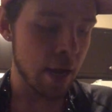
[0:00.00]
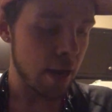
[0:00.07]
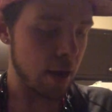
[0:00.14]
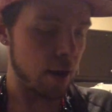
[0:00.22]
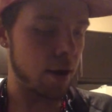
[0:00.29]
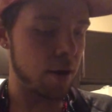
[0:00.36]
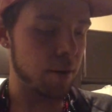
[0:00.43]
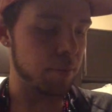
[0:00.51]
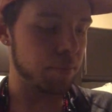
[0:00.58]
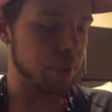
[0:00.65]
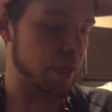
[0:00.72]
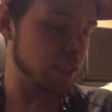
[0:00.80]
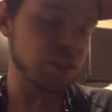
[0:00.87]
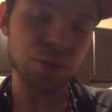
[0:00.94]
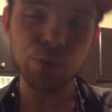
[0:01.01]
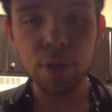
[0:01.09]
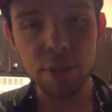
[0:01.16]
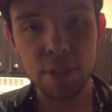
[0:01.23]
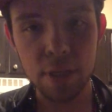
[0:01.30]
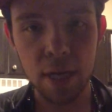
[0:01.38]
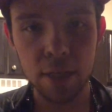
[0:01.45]
But I just
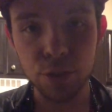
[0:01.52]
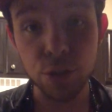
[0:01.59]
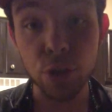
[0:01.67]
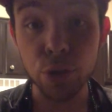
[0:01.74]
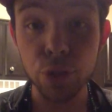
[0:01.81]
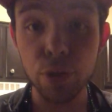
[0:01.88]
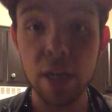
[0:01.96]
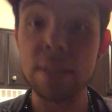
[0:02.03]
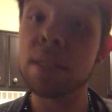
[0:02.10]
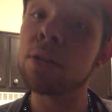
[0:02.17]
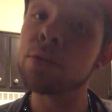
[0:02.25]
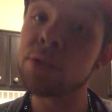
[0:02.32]
wanted to kind of show you guys how